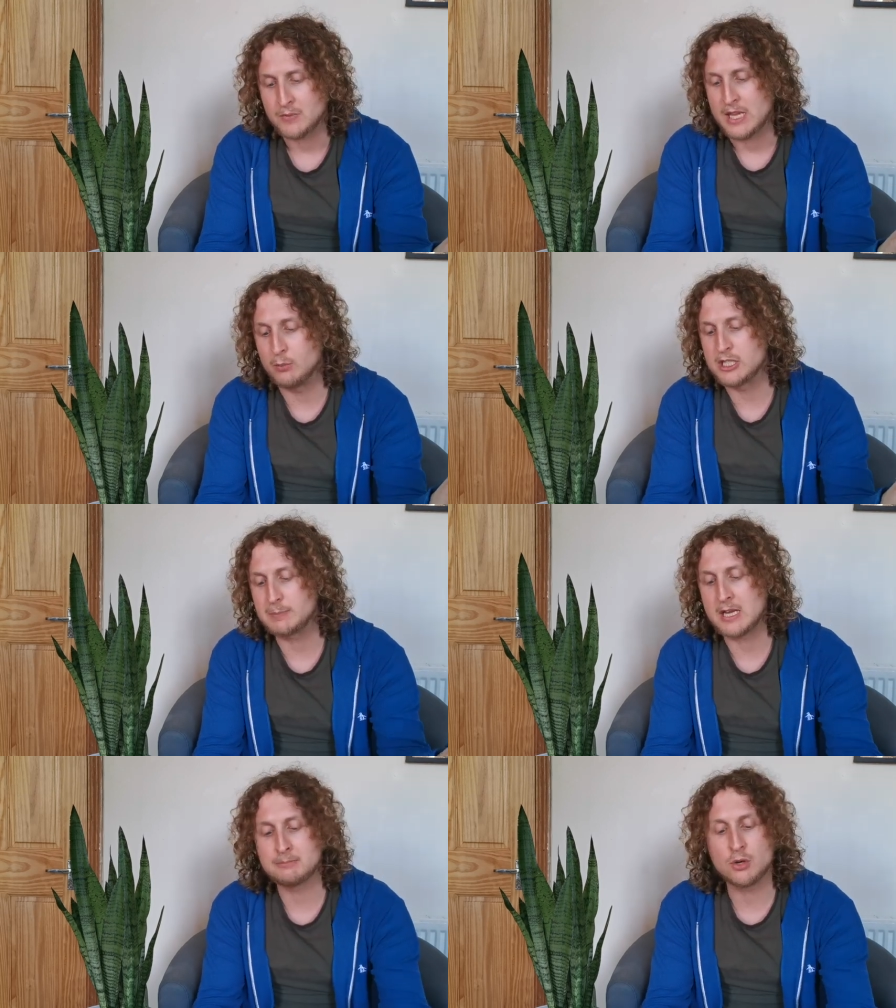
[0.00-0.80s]
He would
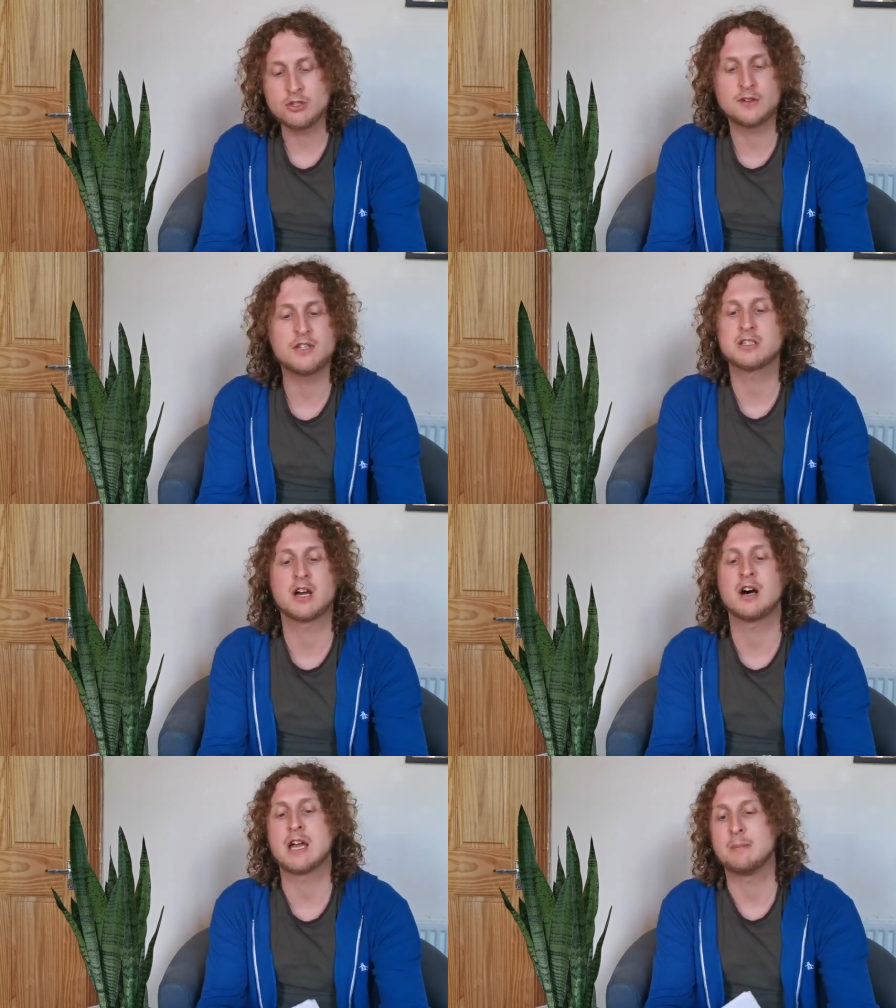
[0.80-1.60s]
spend most of his
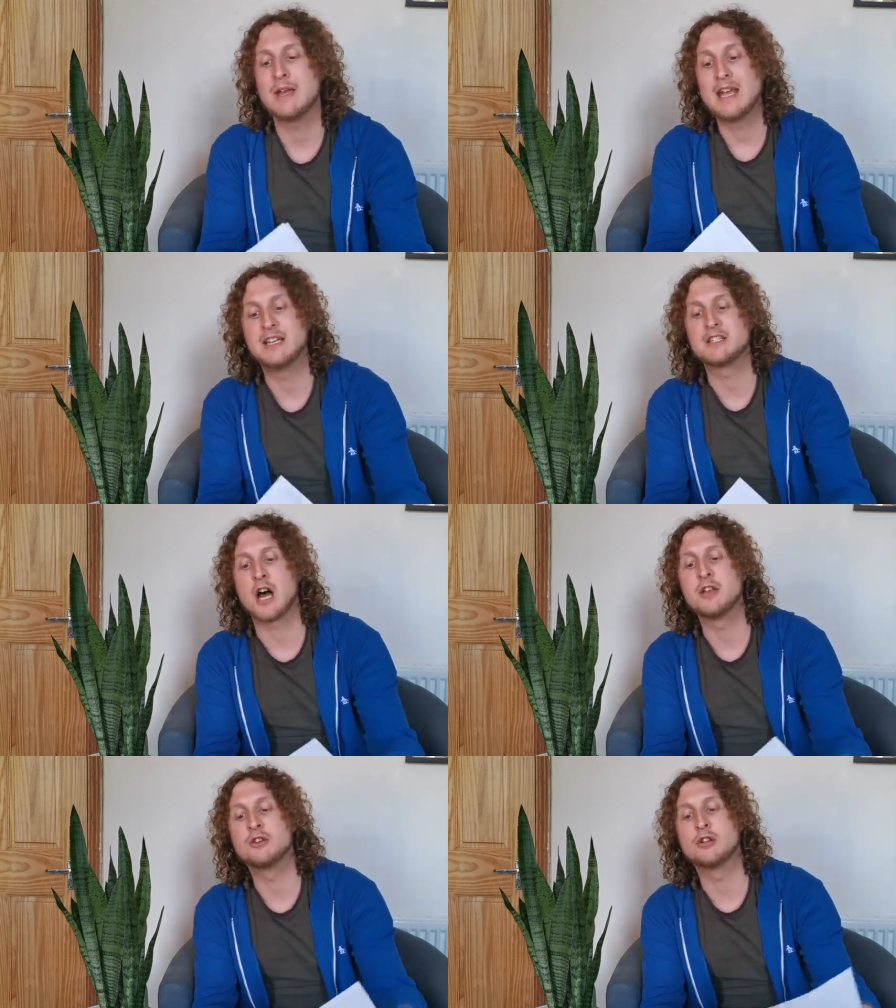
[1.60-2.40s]
time in his
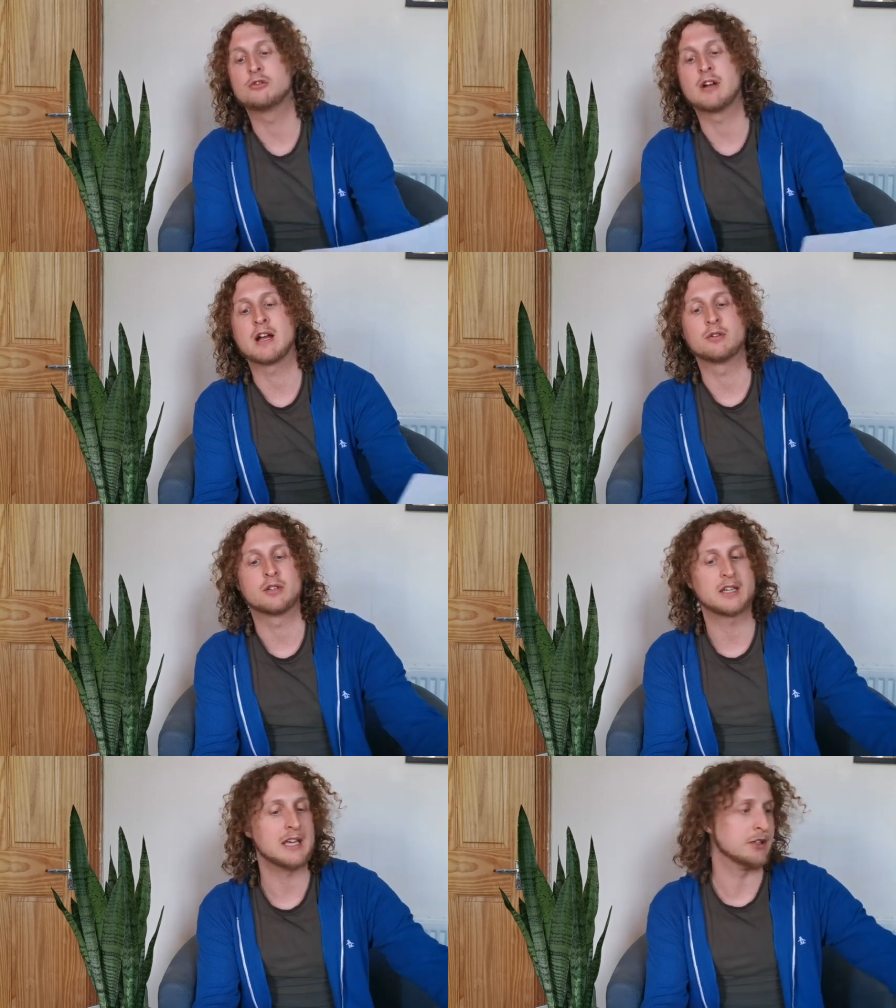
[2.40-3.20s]

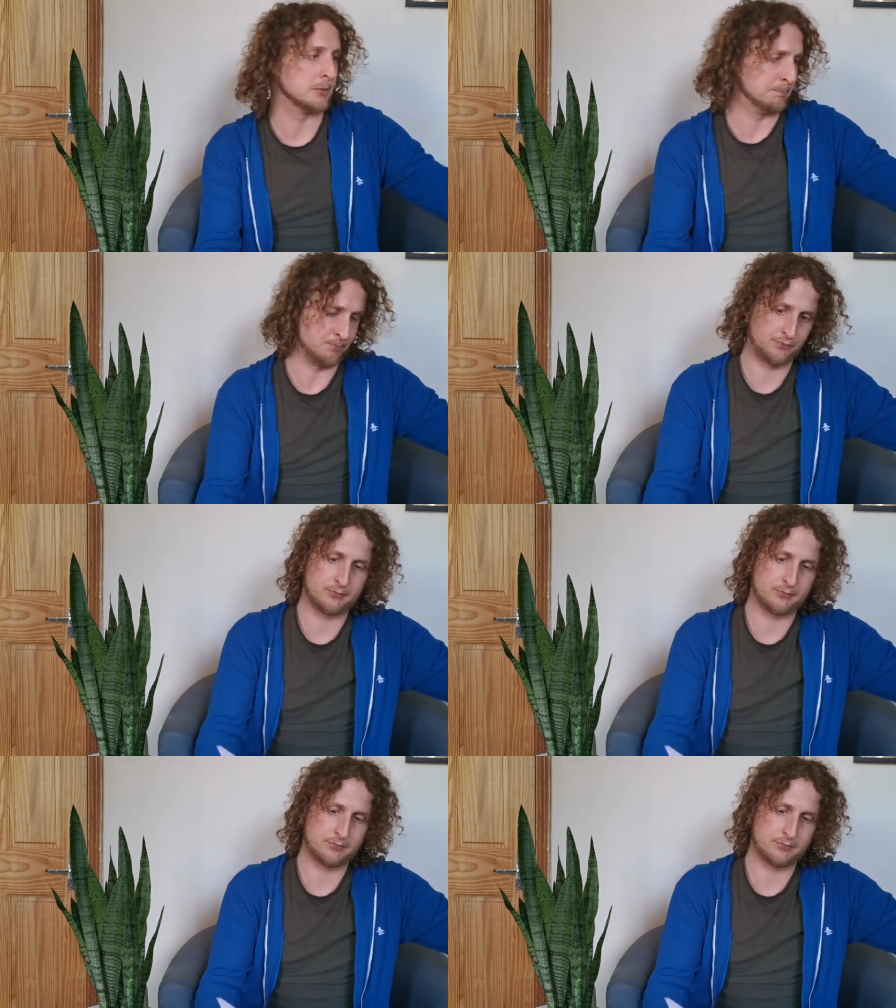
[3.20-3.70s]
underground kingdom.